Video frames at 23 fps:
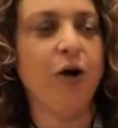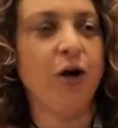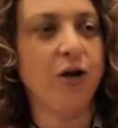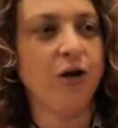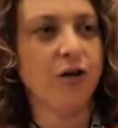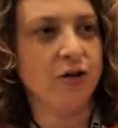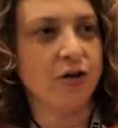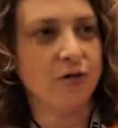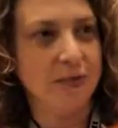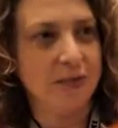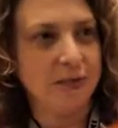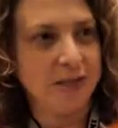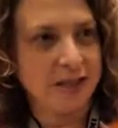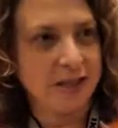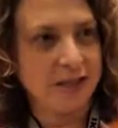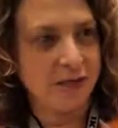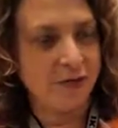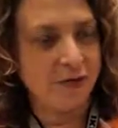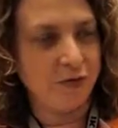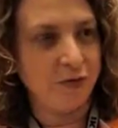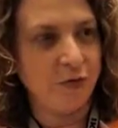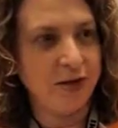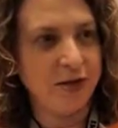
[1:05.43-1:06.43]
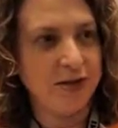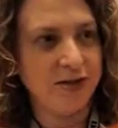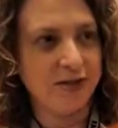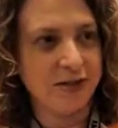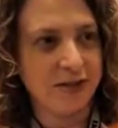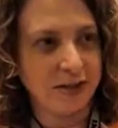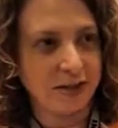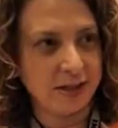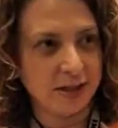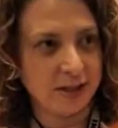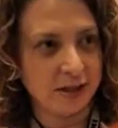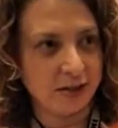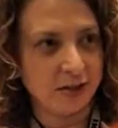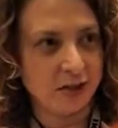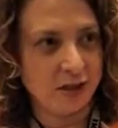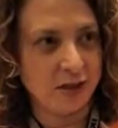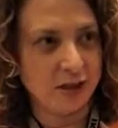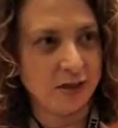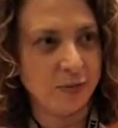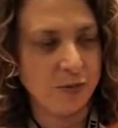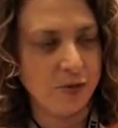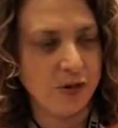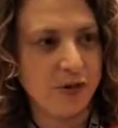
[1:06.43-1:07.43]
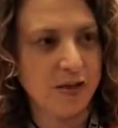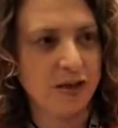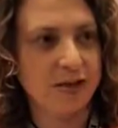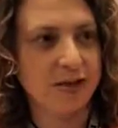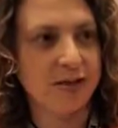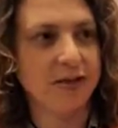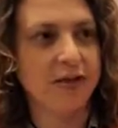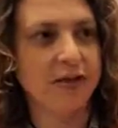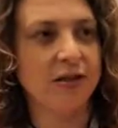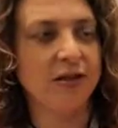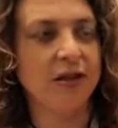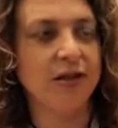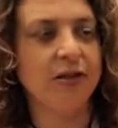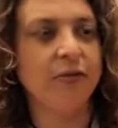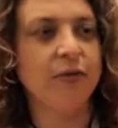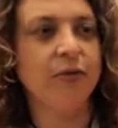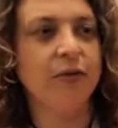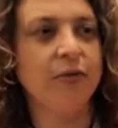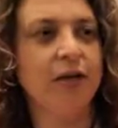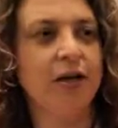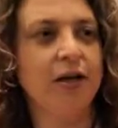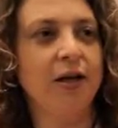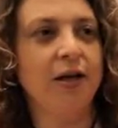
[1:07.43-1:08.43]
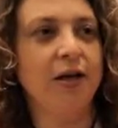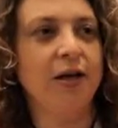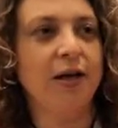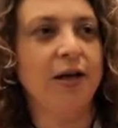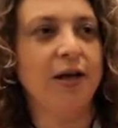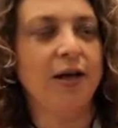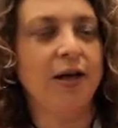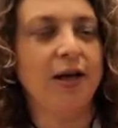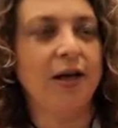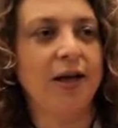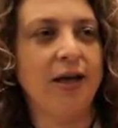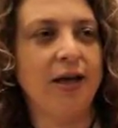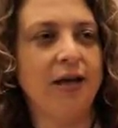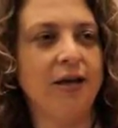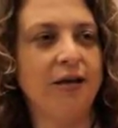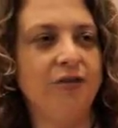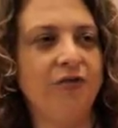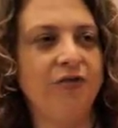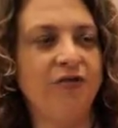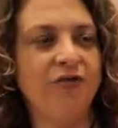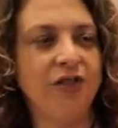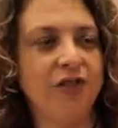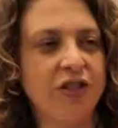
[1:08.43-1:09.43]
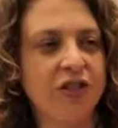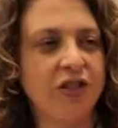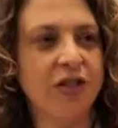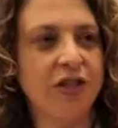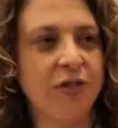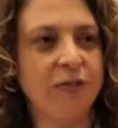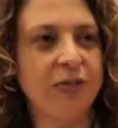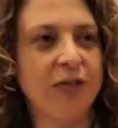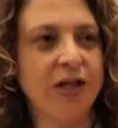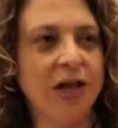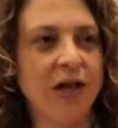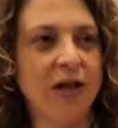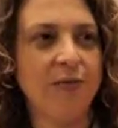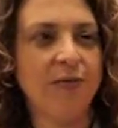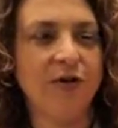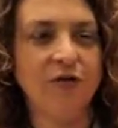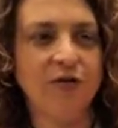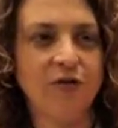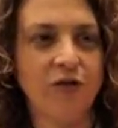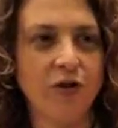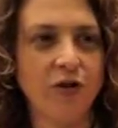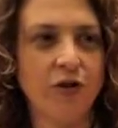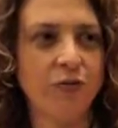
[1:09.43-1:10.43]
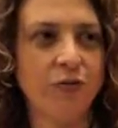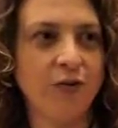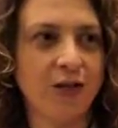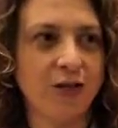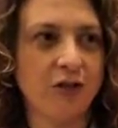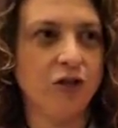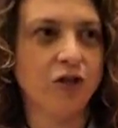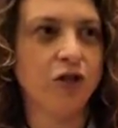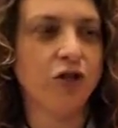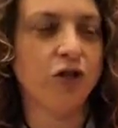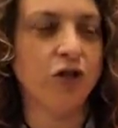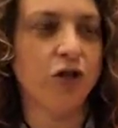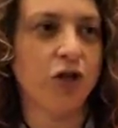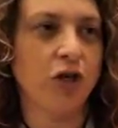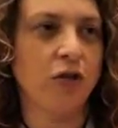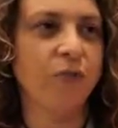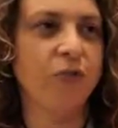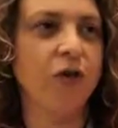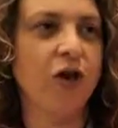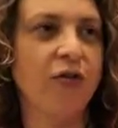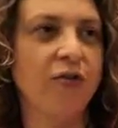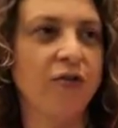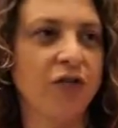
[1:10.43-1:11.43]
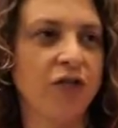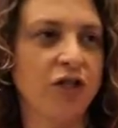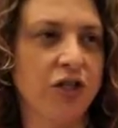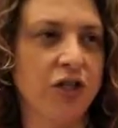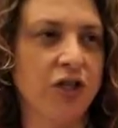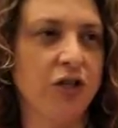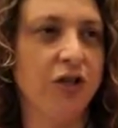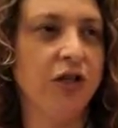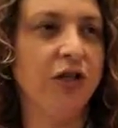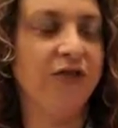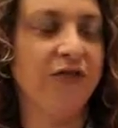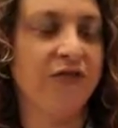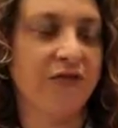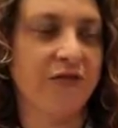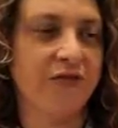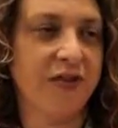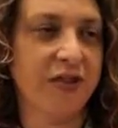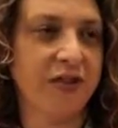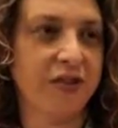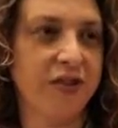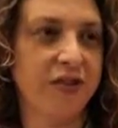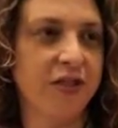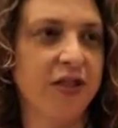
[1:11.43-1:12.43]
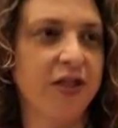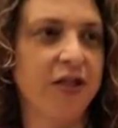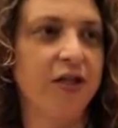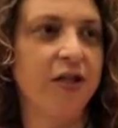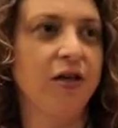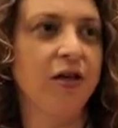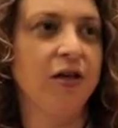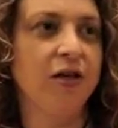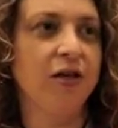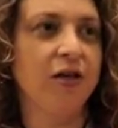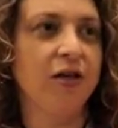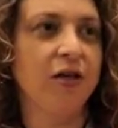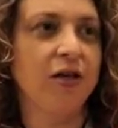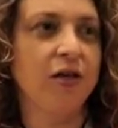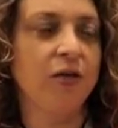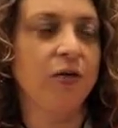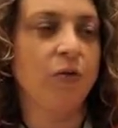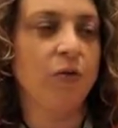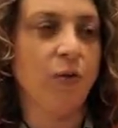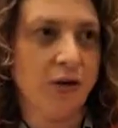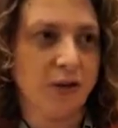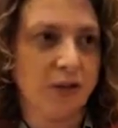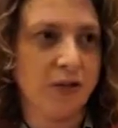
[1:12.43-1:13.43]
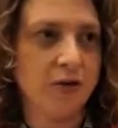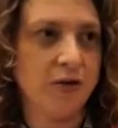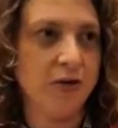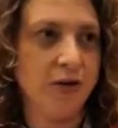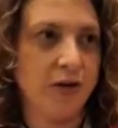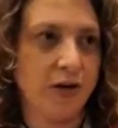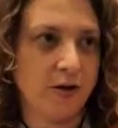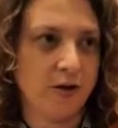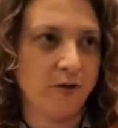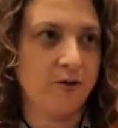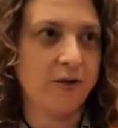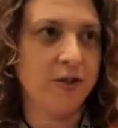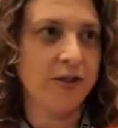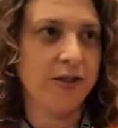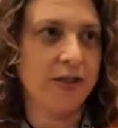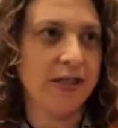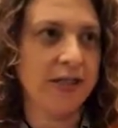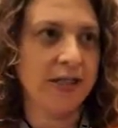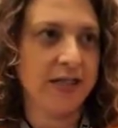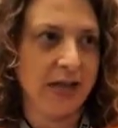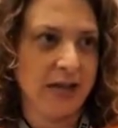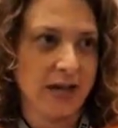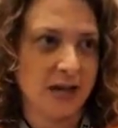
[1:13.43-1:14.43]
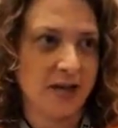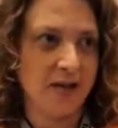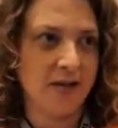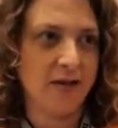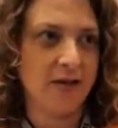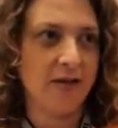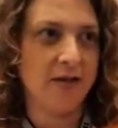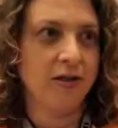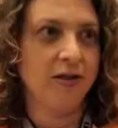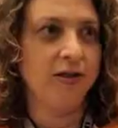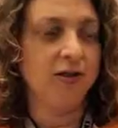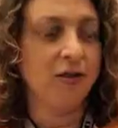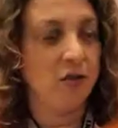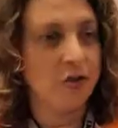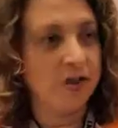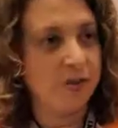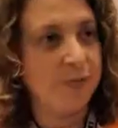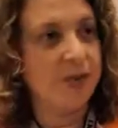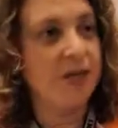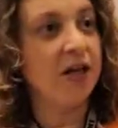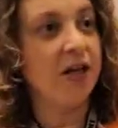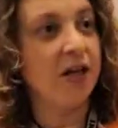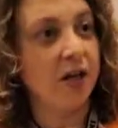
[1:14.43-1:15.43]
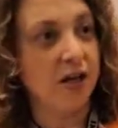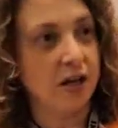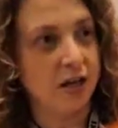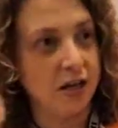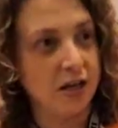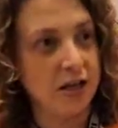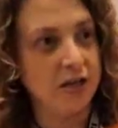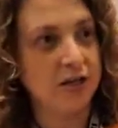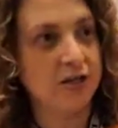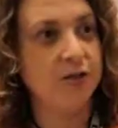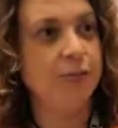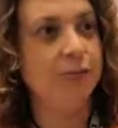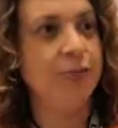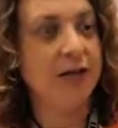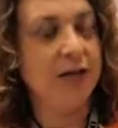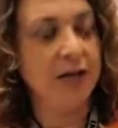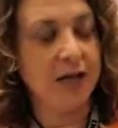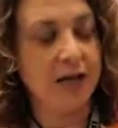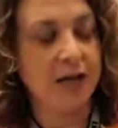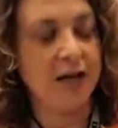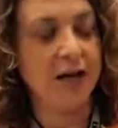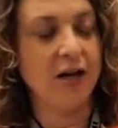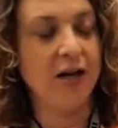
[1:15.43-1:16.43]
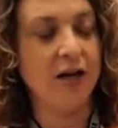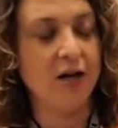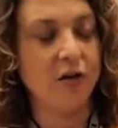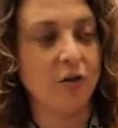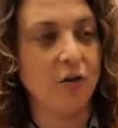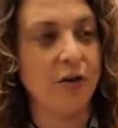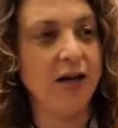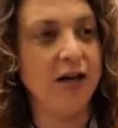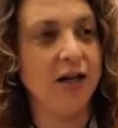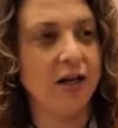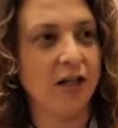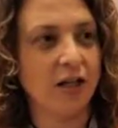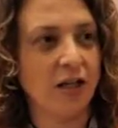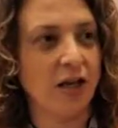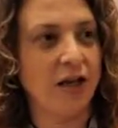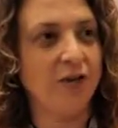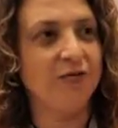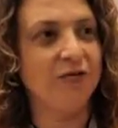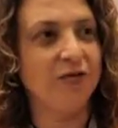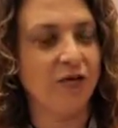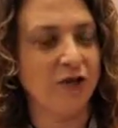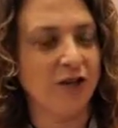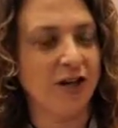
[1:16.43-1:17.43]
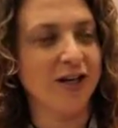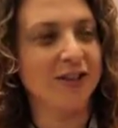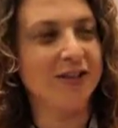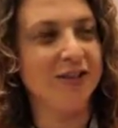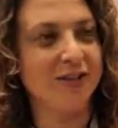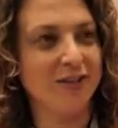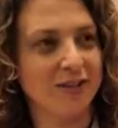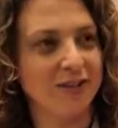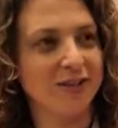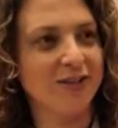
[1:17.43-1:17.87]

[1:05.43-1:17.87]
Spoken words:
partnered myself with Sick Kids Hospital at the time, and officially became a full registered nonprofit charity officially 1 year ago today. So it's been quite a climb for us.